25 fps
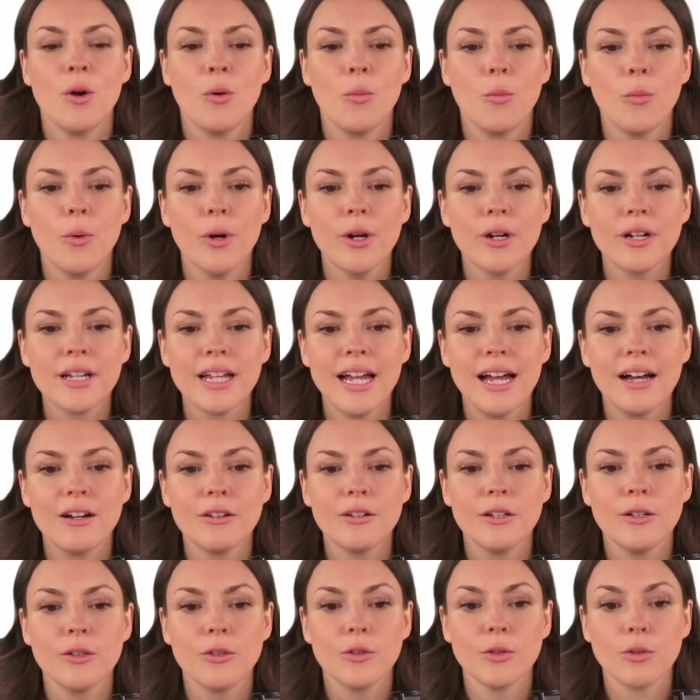Work
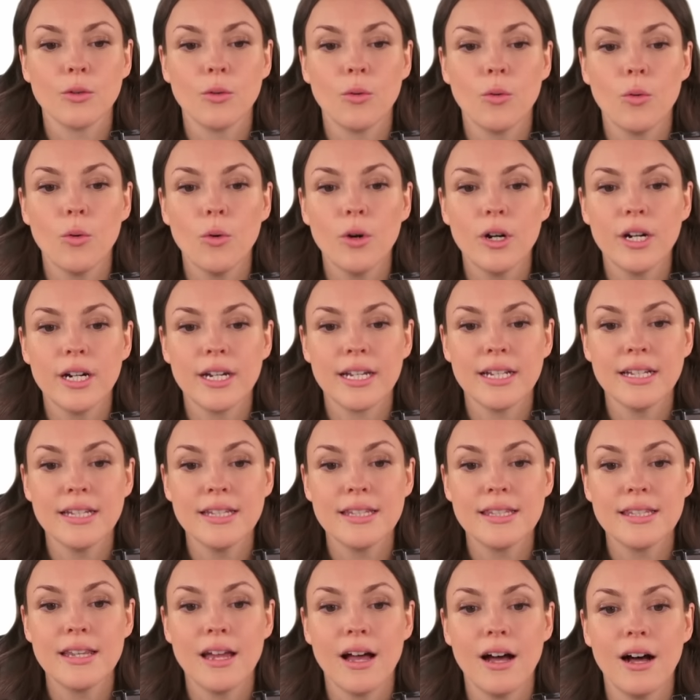out the
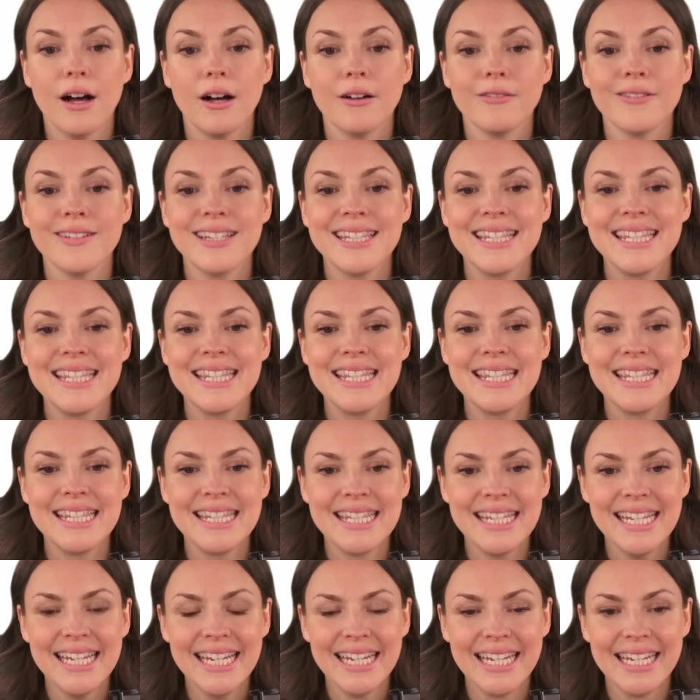coordinates of
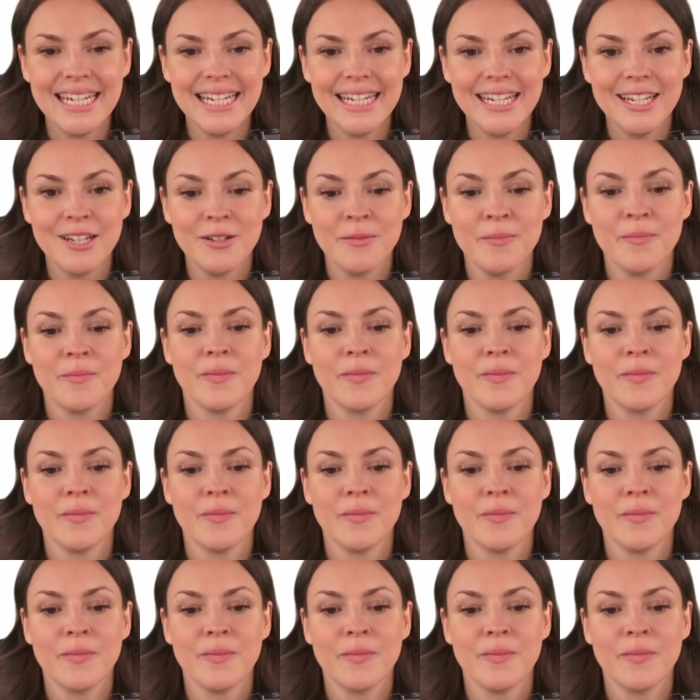C.